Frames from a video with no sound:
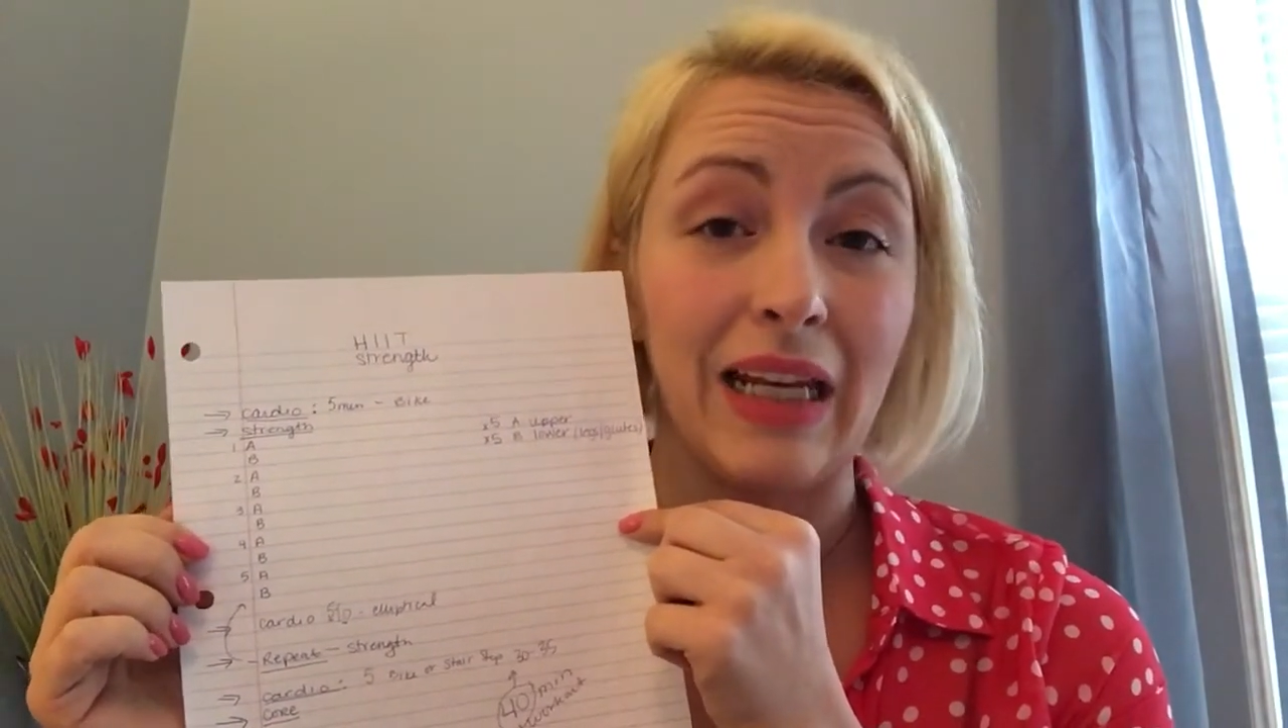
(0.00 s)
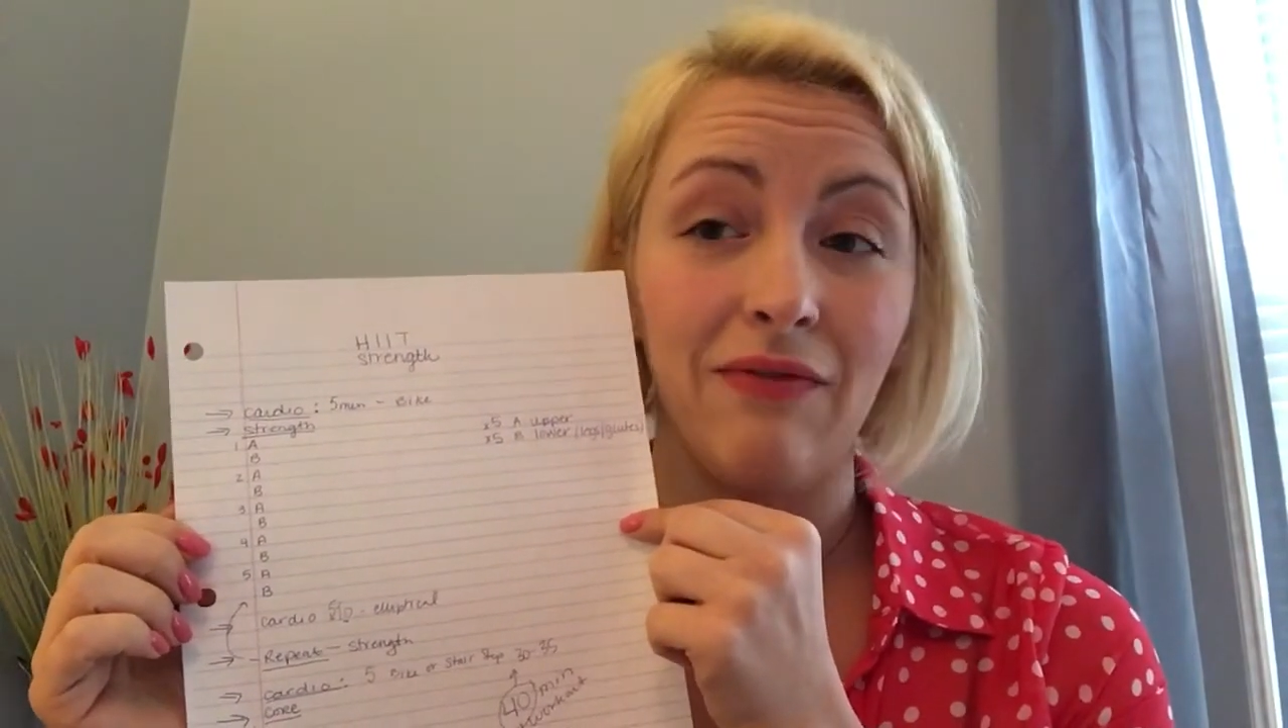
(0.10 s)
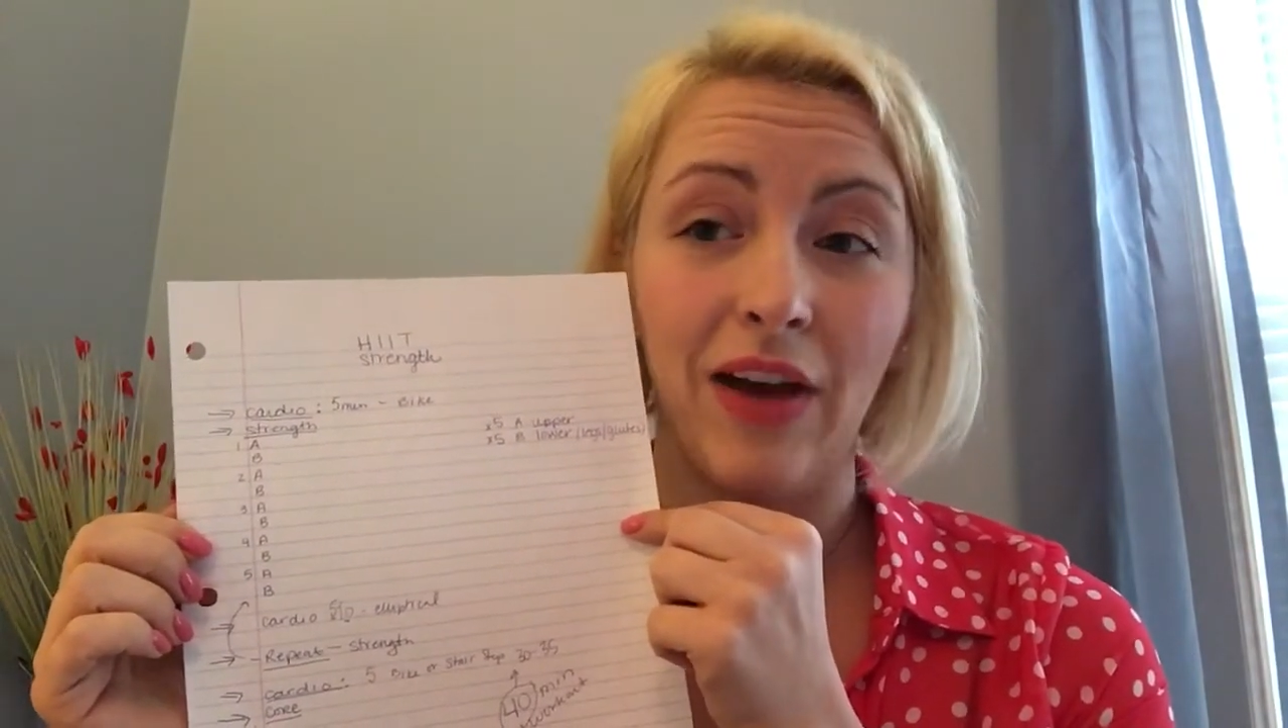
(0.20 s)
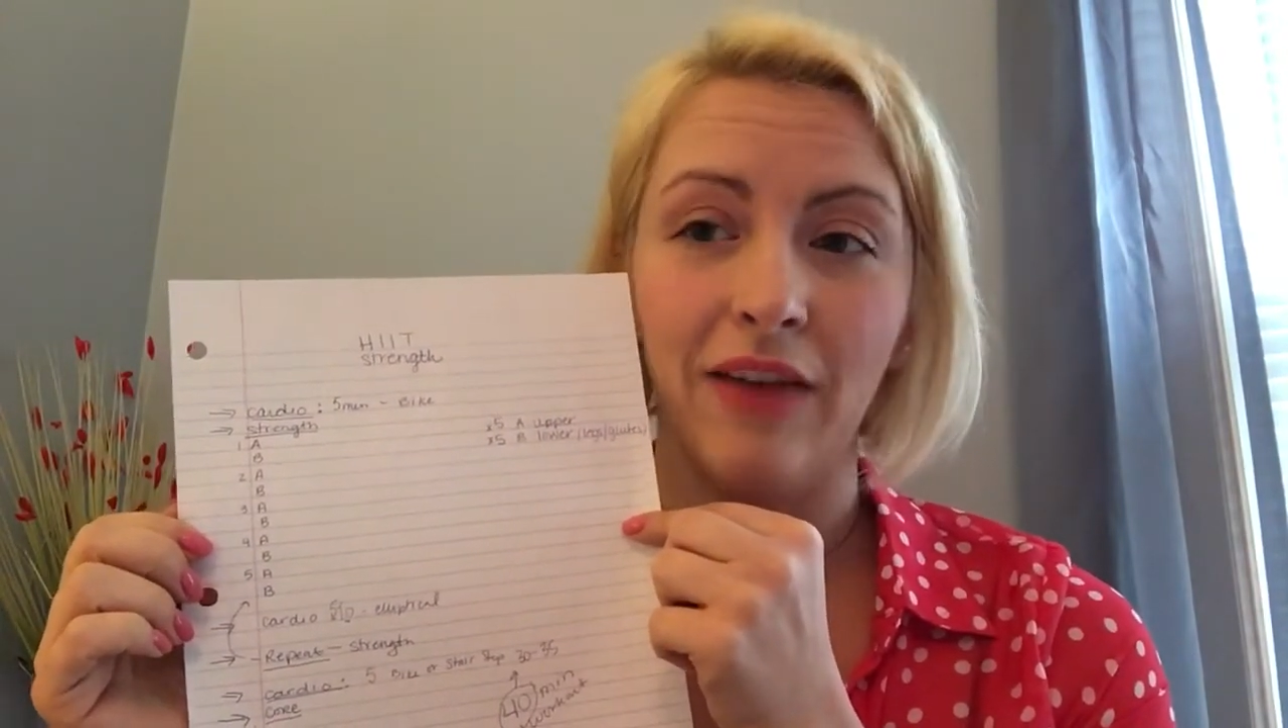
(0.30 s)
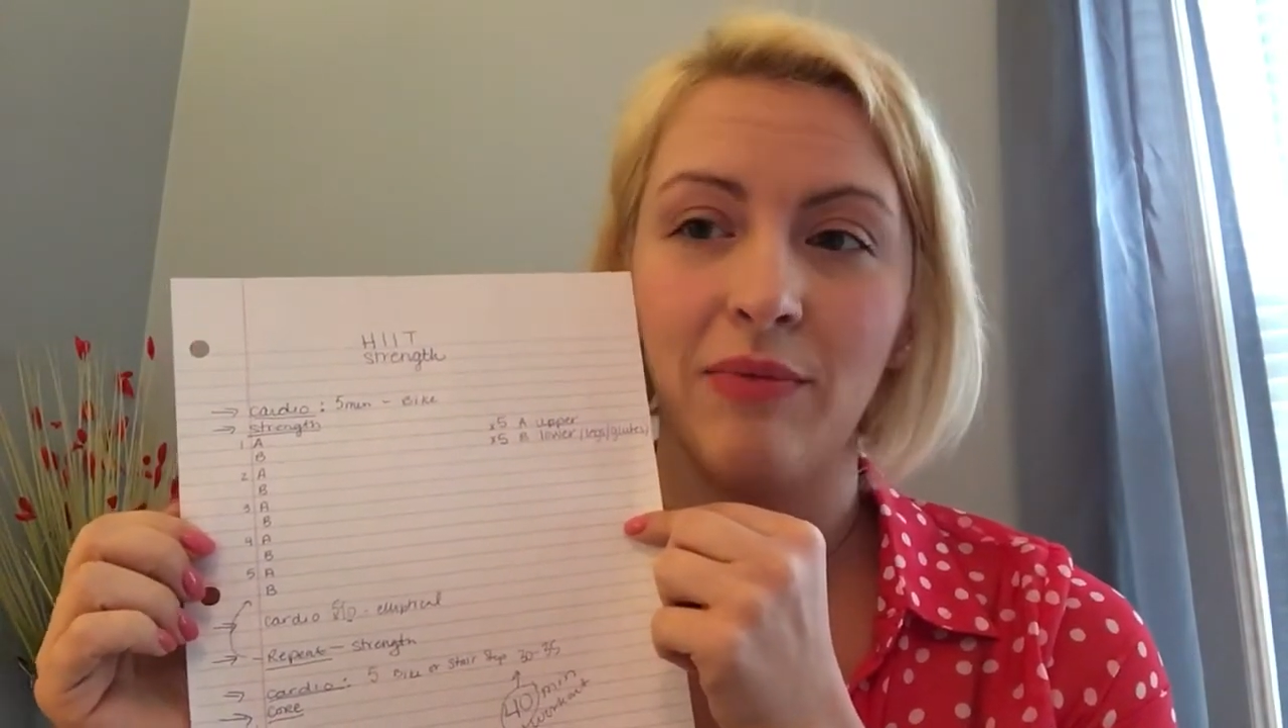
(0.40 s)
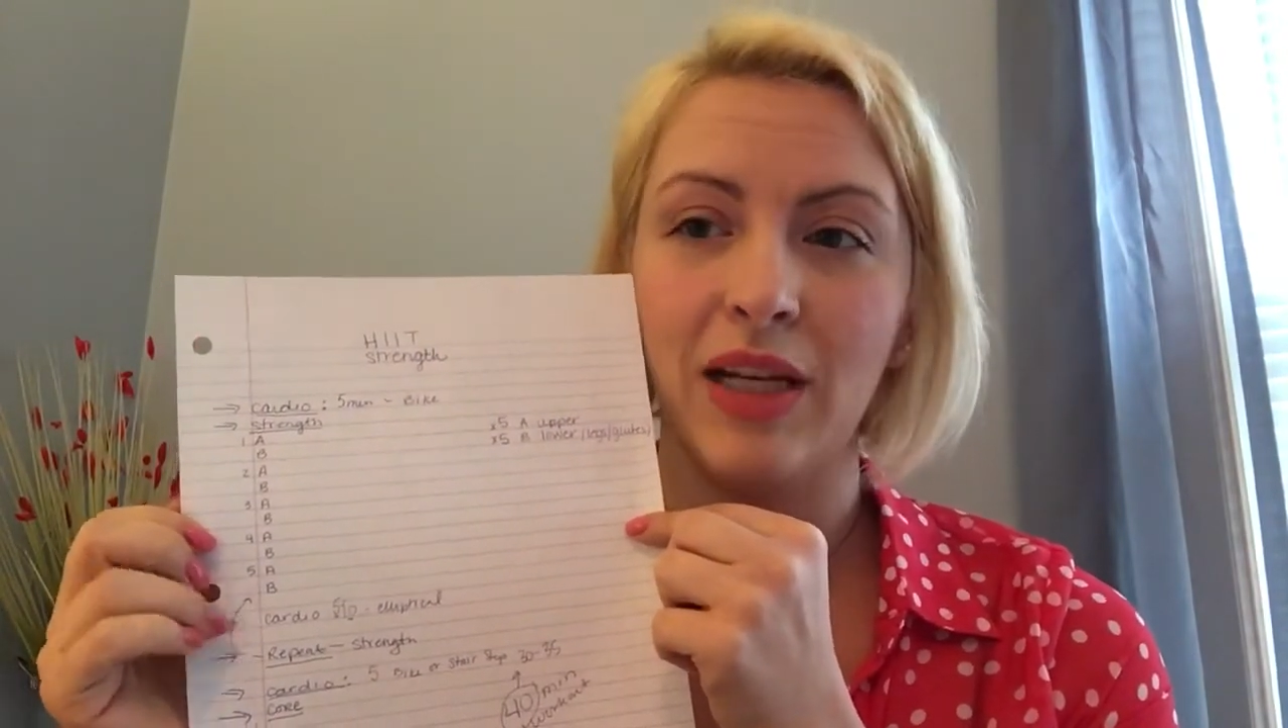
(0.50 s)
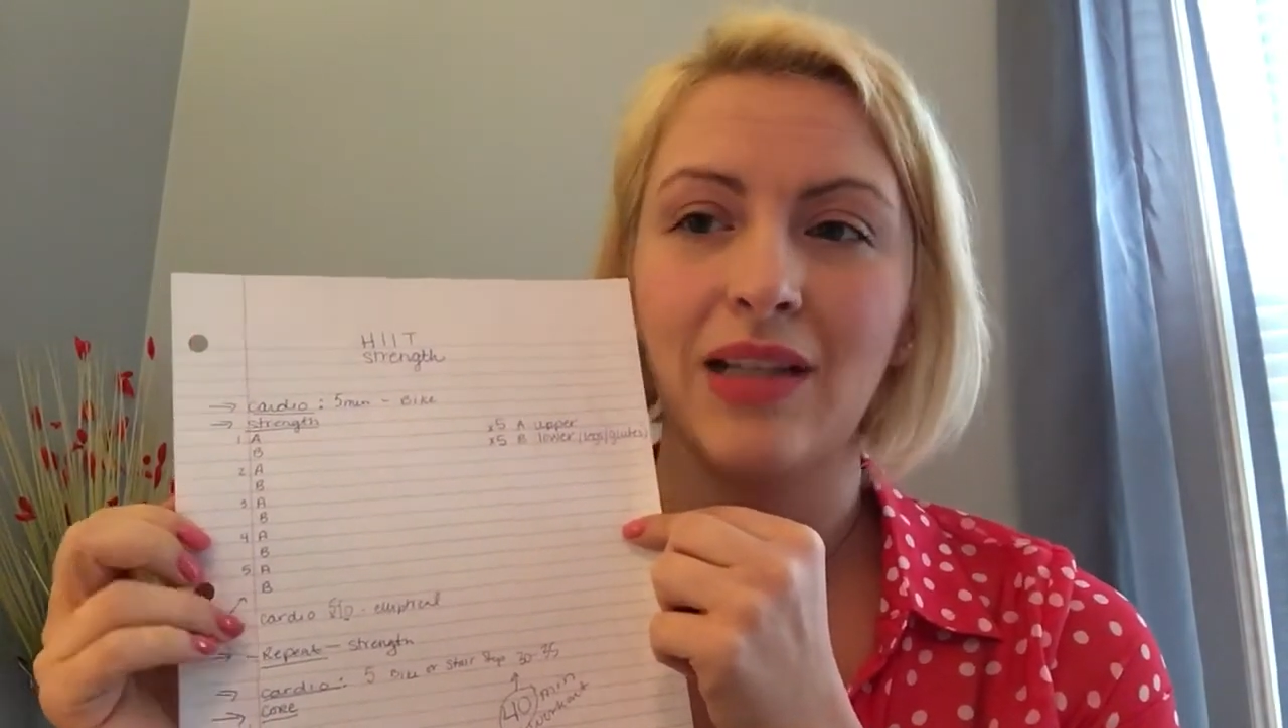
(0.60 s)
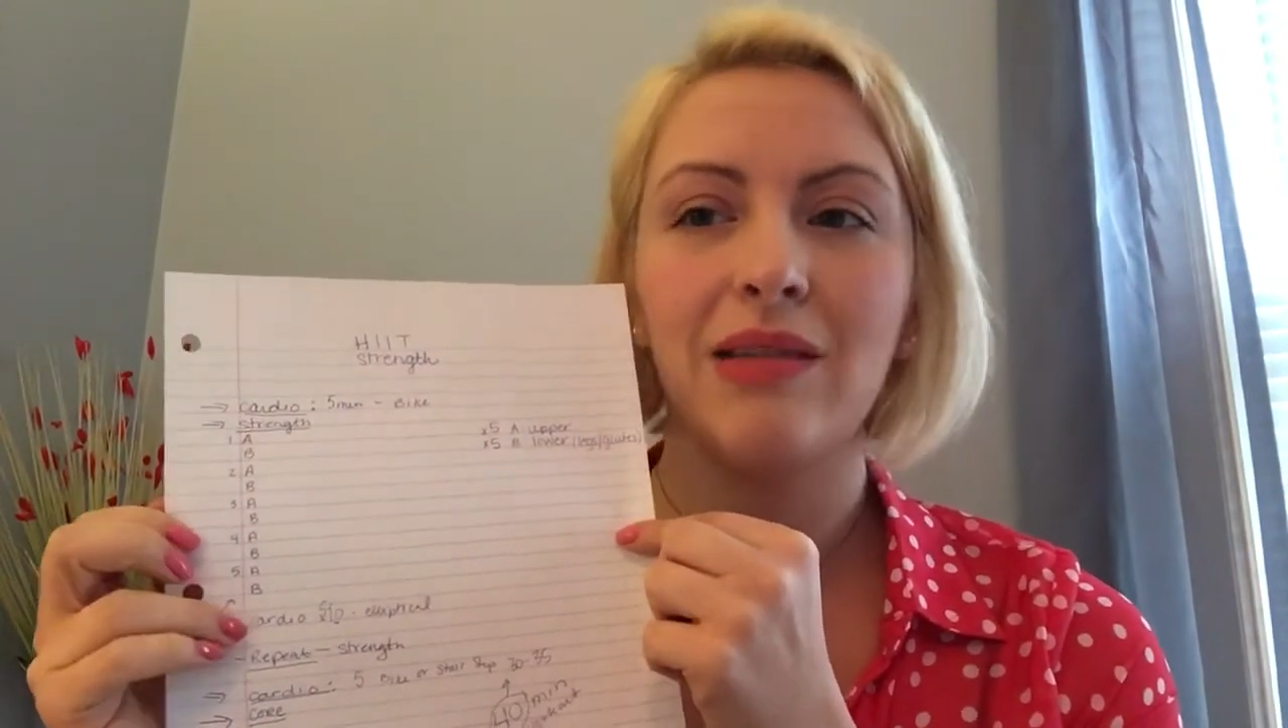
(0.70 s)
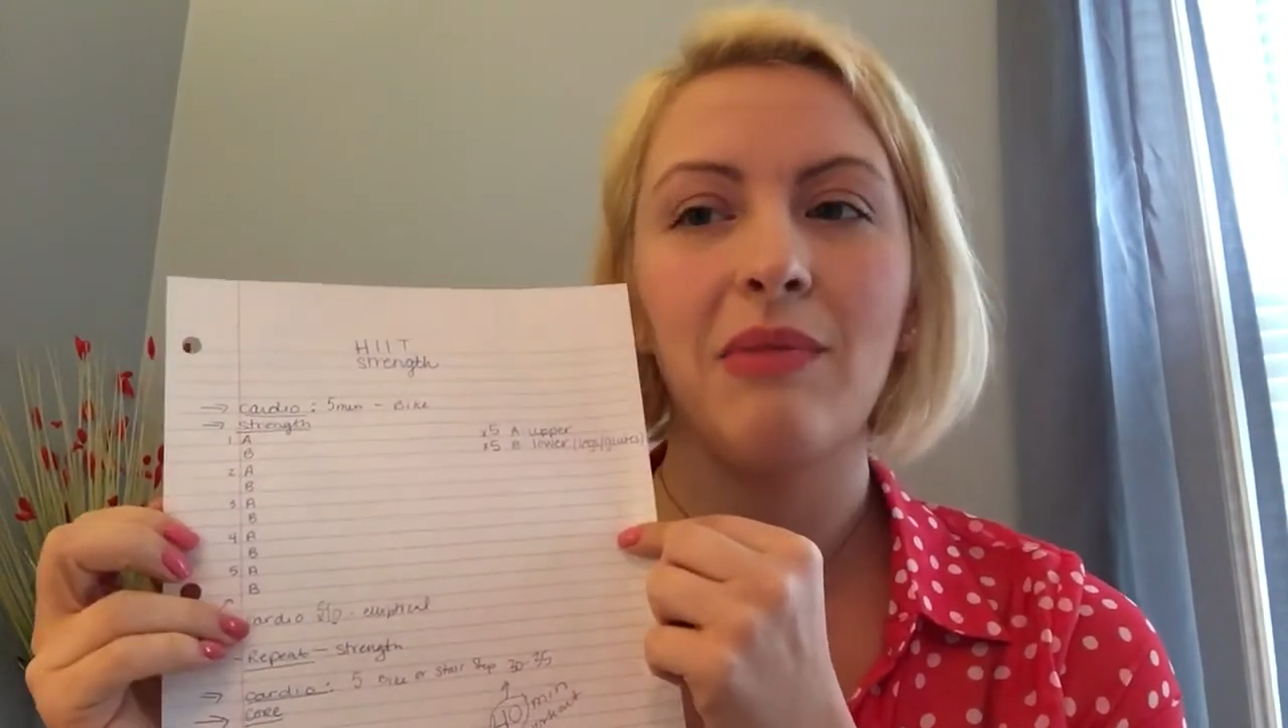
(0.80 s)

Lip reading: in 5 minutes.